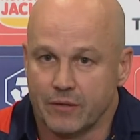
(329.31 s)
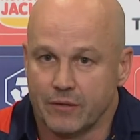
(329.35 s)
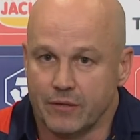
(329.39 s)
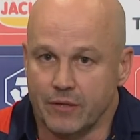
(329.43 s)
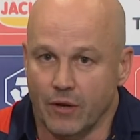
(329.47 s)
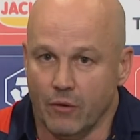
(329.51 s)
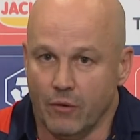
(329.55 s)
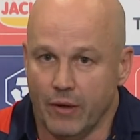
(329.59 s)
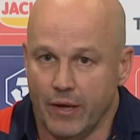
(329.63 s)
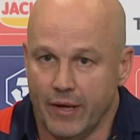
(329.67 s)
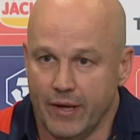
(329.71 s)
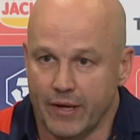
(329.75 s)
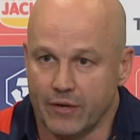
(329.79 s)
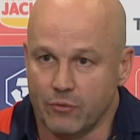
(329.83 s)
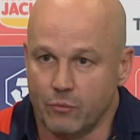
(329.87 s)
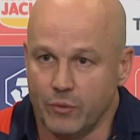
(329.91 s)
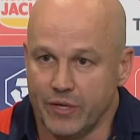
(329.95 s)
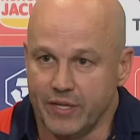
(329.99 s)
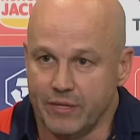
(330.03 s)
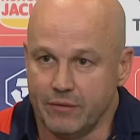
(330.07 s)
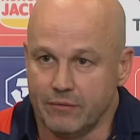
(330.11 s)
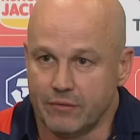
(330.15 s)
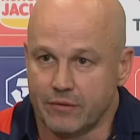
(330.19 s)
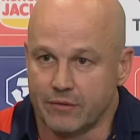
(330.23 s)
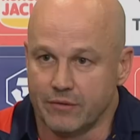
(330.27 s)
you know, how do
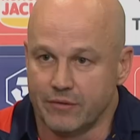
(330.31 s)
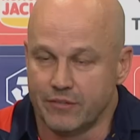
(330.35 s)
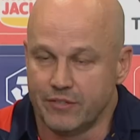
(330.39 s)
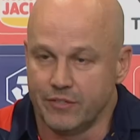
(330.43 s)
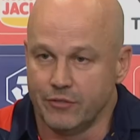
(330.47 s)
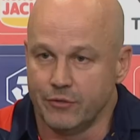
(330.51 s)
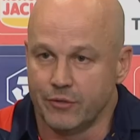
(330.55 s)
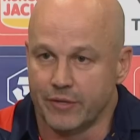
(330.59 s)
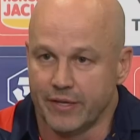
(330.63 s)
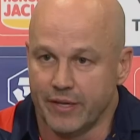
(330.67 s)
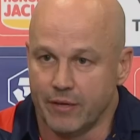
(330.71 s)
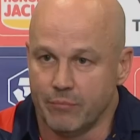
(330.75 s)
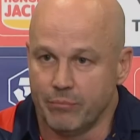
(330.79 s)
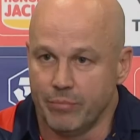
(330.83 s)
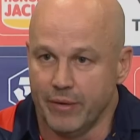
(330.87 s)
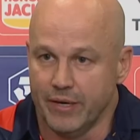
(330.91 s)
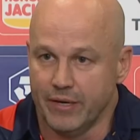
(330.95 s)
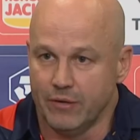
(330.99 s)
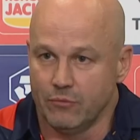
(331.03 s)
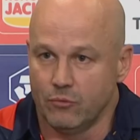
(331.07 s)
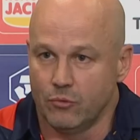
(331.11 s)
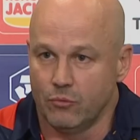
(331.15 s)
we continue to get better?